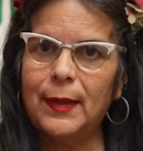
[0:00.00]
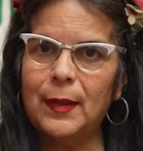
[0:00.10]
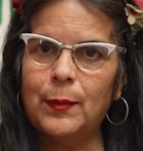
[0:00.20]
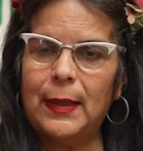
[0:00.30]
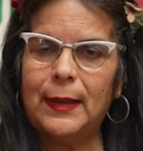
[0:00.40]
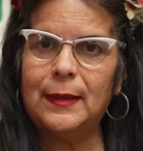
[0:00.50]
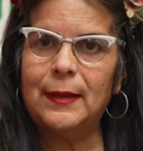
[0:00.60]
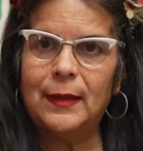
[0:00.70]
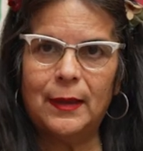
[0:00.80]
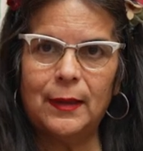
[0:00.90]
had made a
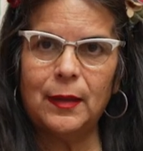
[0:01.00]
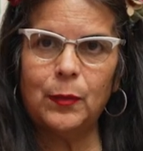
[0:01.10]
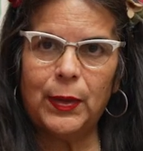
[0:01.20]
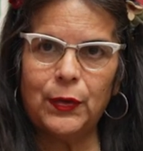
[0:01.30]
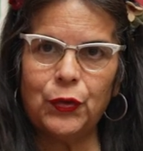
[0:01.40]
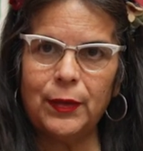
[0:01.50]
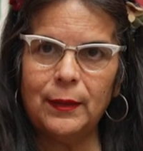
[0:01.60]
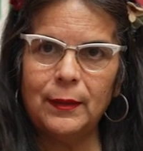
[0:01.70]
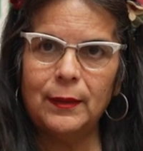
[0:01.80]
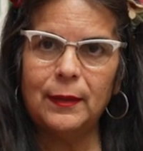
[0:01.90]
knitted
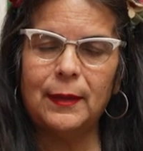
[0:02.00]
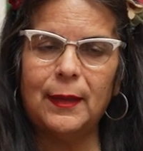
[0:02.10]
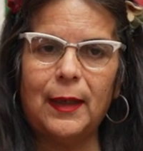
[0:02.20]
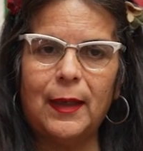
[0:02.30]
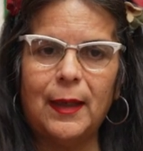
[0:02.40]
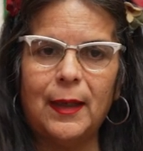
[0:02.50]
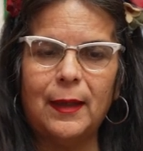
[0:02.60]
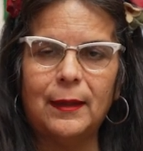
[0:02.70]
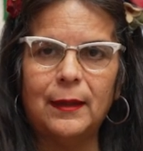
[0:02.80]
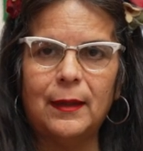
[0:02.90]
pigeon
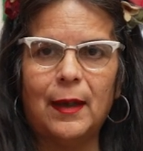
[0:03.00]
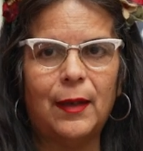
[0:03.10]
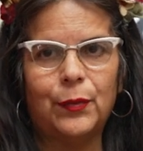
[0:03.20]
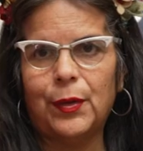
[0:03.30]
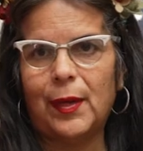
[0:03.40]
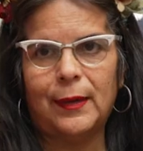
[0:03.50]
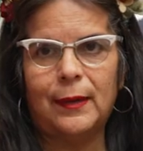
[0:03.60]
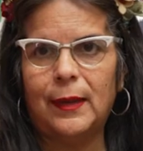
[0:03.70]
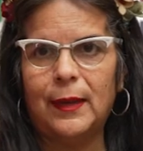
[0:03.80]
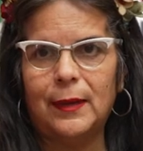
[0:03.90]
and I don't know how to
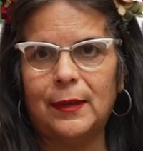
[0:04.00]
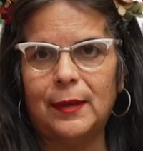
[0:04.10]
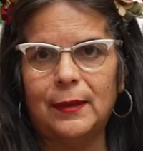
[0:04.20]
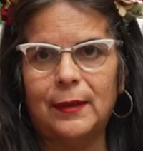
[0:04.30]
knit.